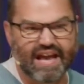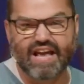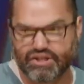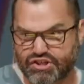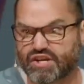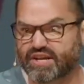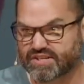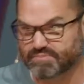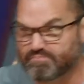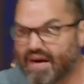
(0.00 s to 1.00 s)
And she
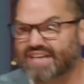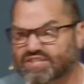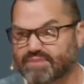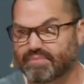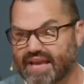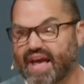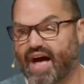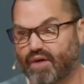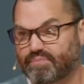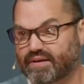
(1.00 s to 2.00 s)
has messed me
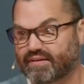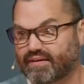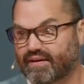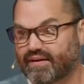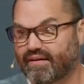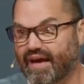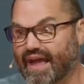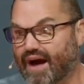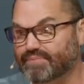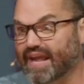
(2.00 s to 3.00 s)
up. And
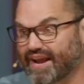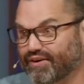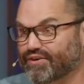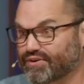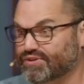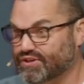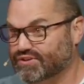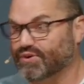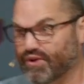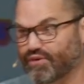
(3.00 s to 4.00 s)
I'm going to introduce you
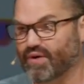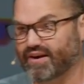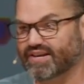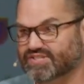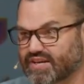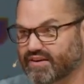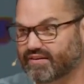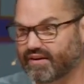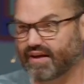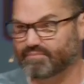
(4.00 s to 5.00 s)
to her. Are you ready to see her
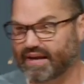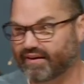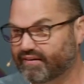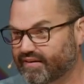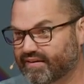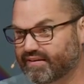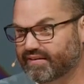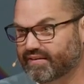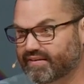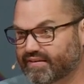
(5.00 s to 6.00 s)
and meet her?
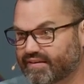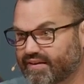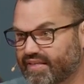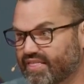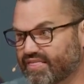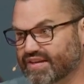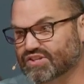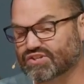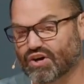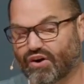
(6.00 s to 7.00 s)

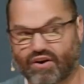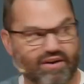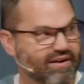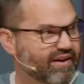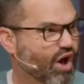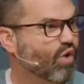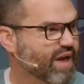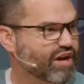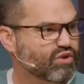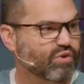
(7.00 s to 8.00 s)
This is her. Oh,
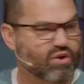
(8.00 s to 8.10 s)
yeah, you can